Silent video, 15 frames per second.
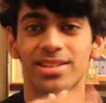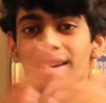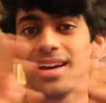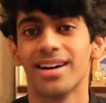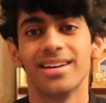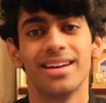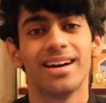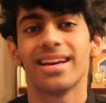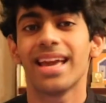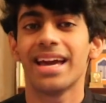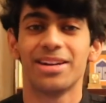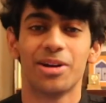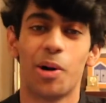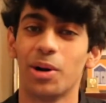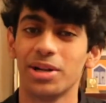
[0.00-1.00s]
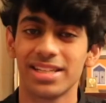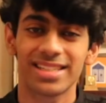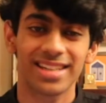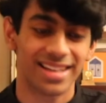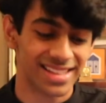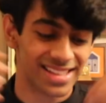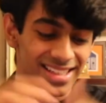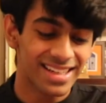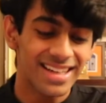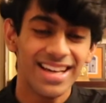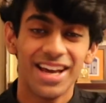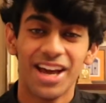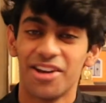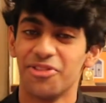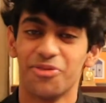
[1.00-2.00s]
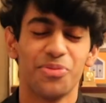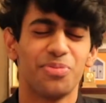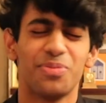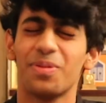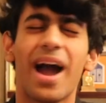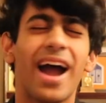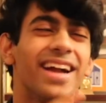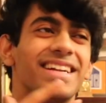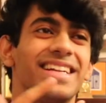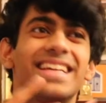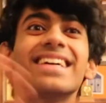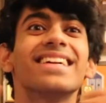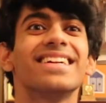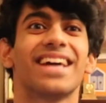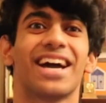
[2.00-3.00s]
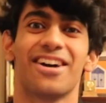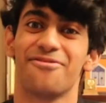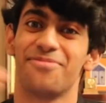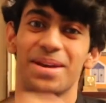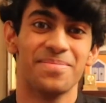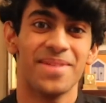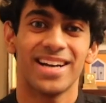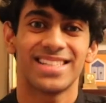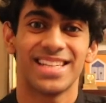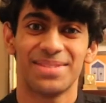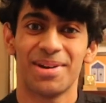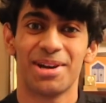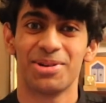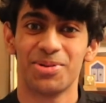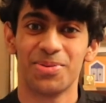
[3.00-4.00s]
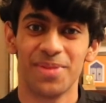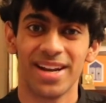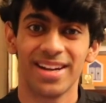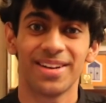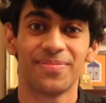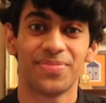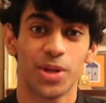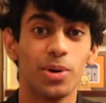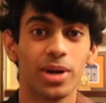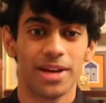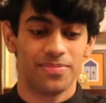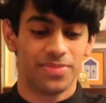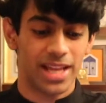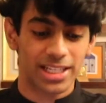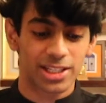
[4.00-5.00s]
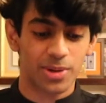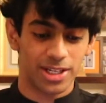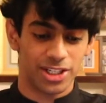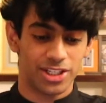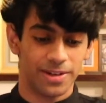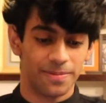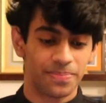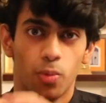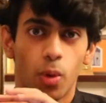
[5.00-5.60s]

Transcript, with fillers: So yeah, again, honest answer. I'd kill to have Baymax as my roommate. Okay, next question.